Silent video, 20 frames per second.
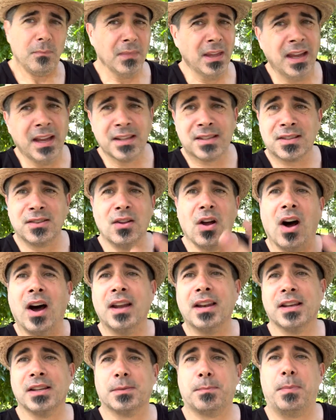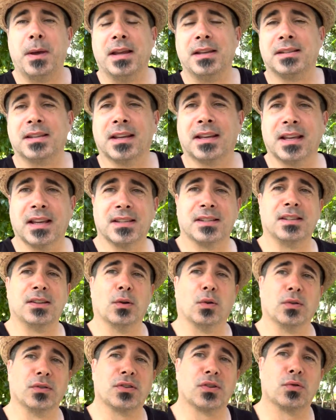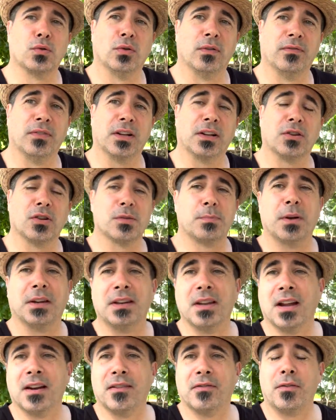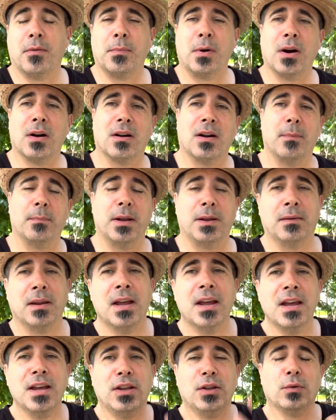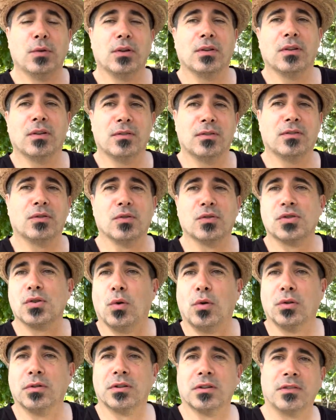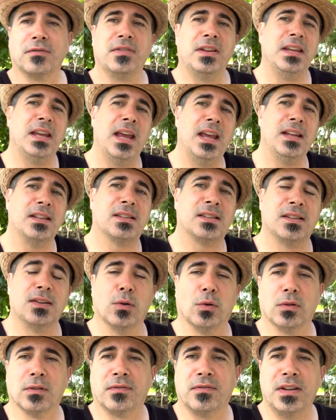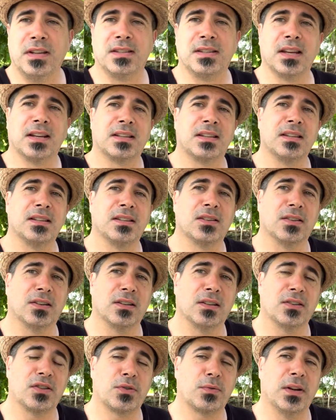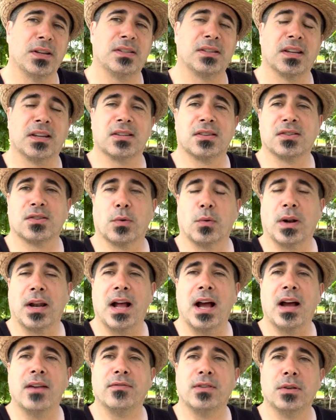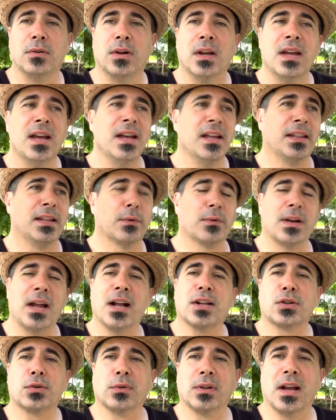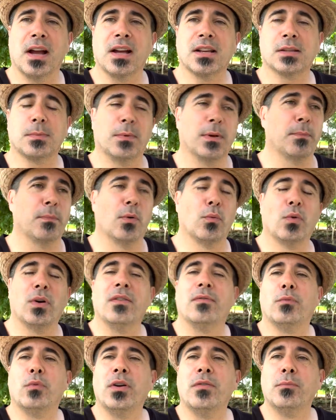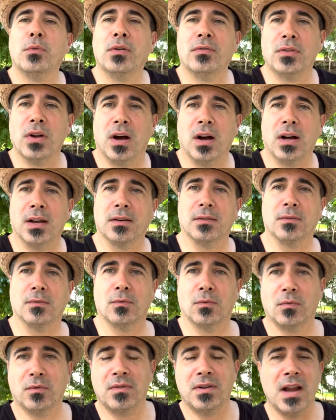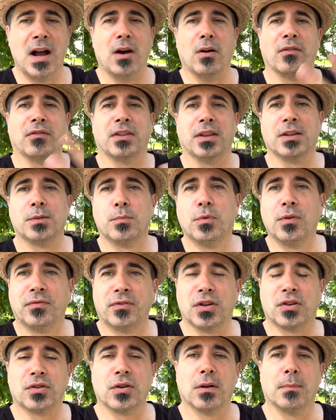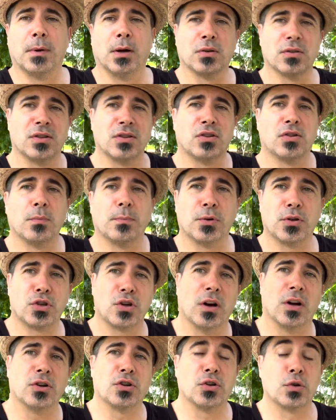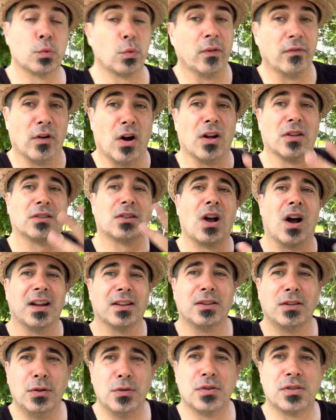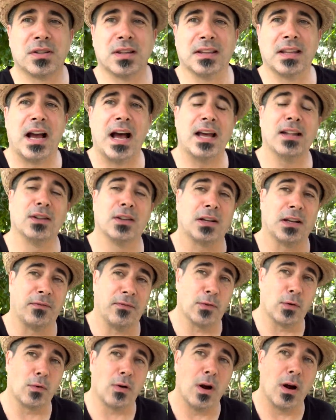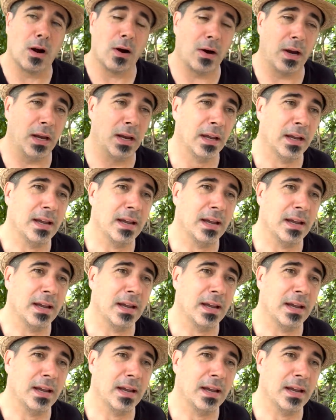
it's not as basic as the old school vehicles, but none of them are. I mean, you, those older V8s, the older V6s or straight sixes or what have you, they were naturally aspirated, but we've, we've moved on. Now everything's moved to turbos and superchargers. We've all gotten used to that. Look at Ferrari.